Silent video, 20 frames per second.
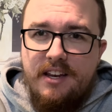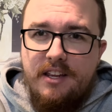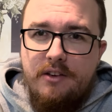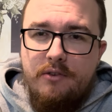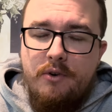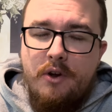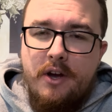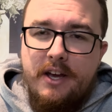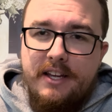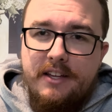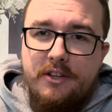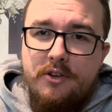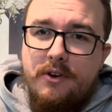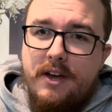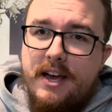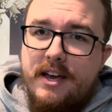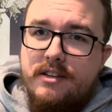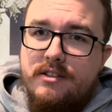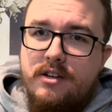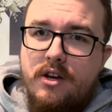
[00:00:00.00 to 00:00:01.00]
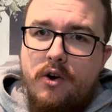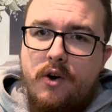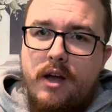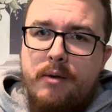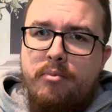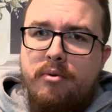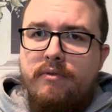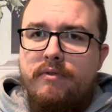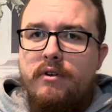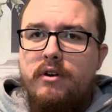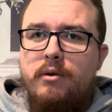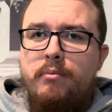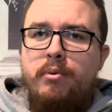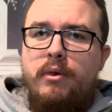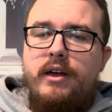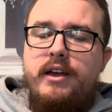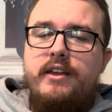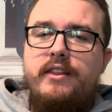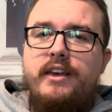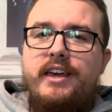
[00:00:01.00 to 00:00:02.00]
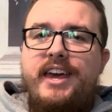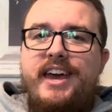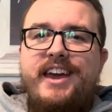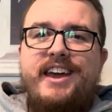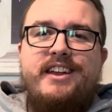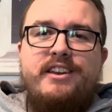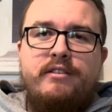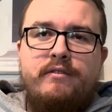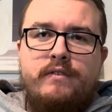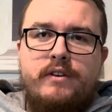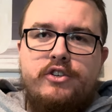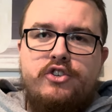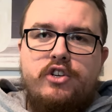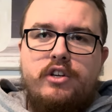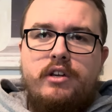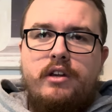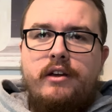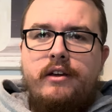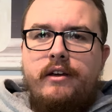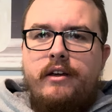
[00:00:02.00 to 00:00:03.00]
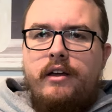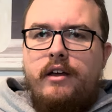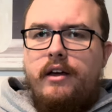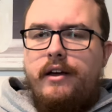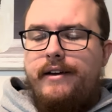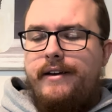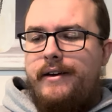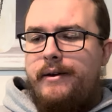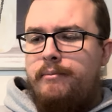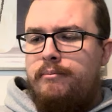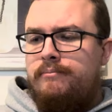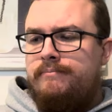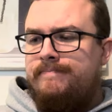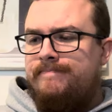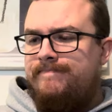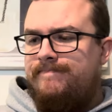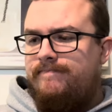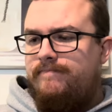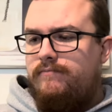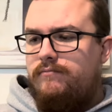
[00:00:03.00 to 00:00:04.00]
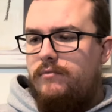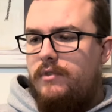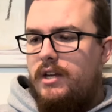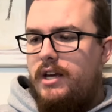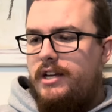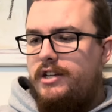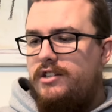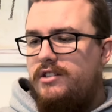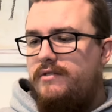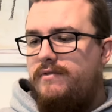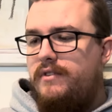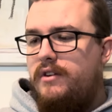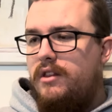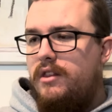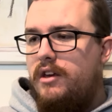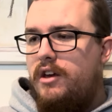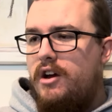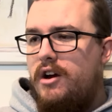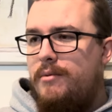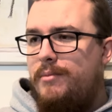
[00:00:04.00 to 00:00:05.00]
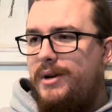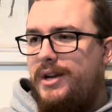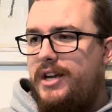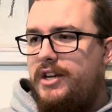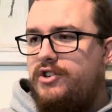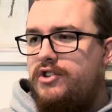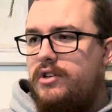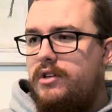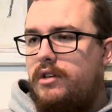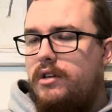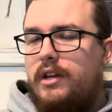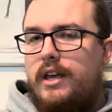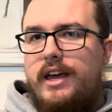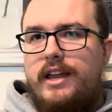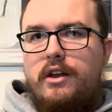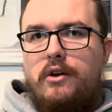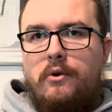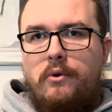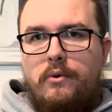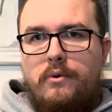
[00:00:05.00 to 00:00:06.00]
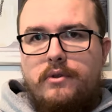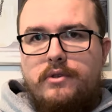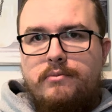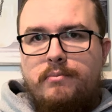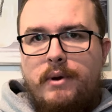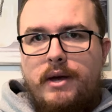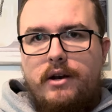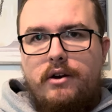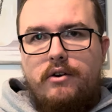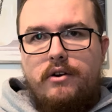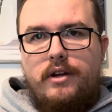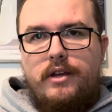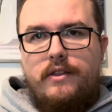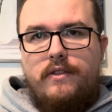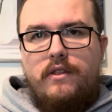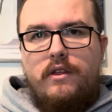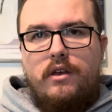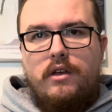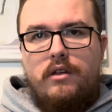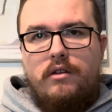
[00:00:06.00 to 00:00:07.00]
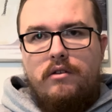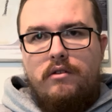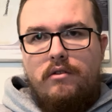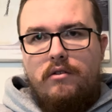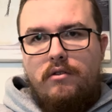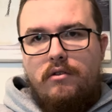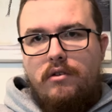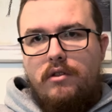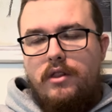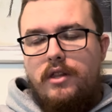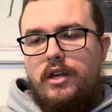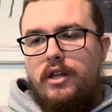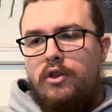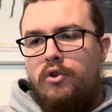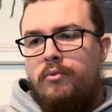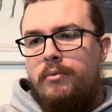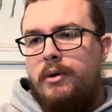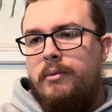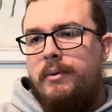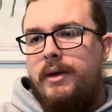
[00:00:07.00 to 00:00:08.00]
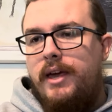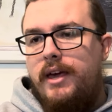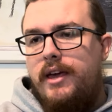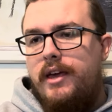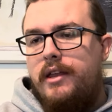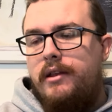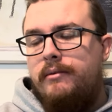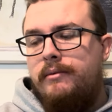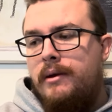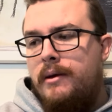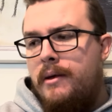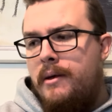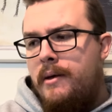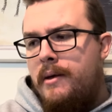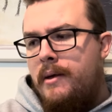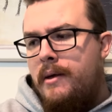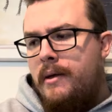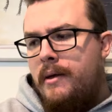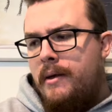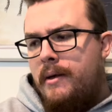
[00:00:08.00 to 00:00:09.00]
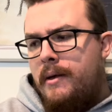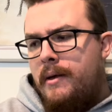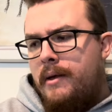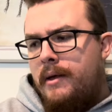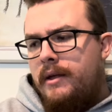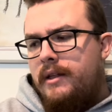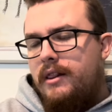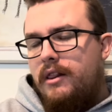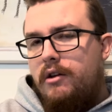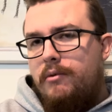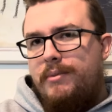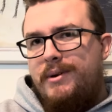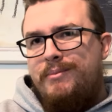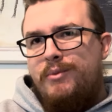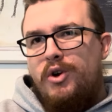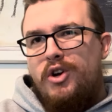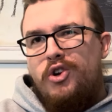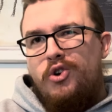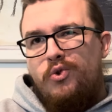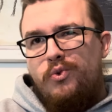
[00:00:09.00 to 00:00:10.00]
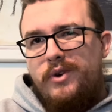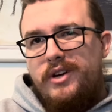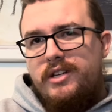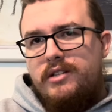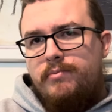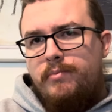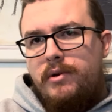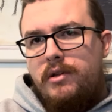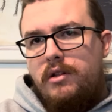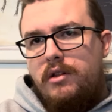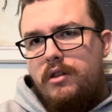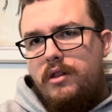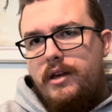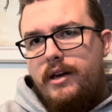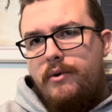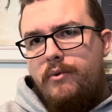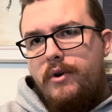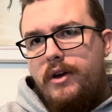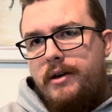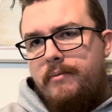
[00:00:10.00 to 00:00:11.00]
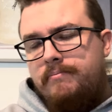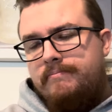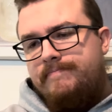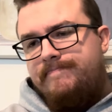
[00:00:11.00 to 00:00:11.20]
You guys know I prefer to play in the can division. I just feel the carbonation kind of holds better in the aluminum can. A little bit more crisp that way.